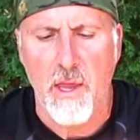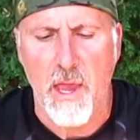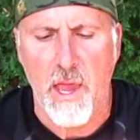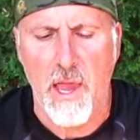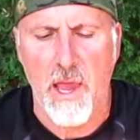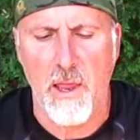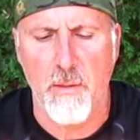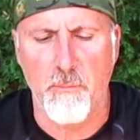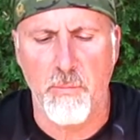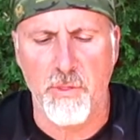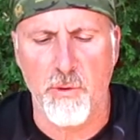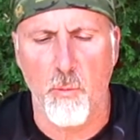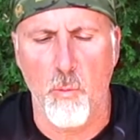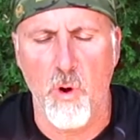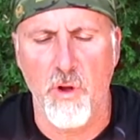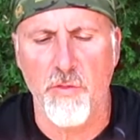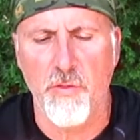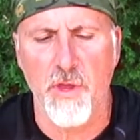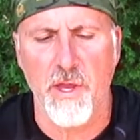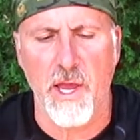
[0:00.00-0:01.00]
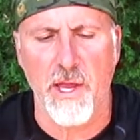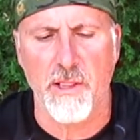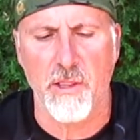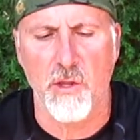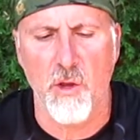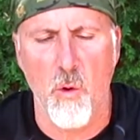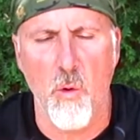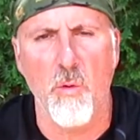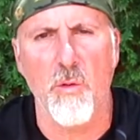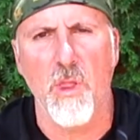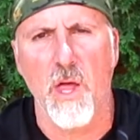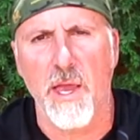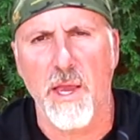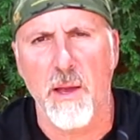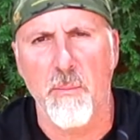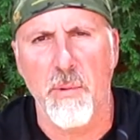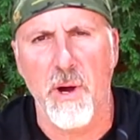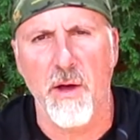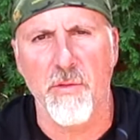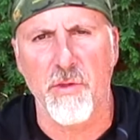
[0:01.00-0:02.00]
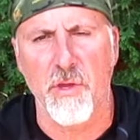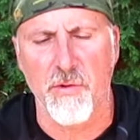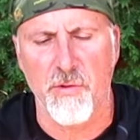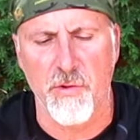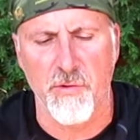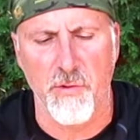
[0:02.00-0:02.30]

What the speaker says: But the one thing I don't like about these,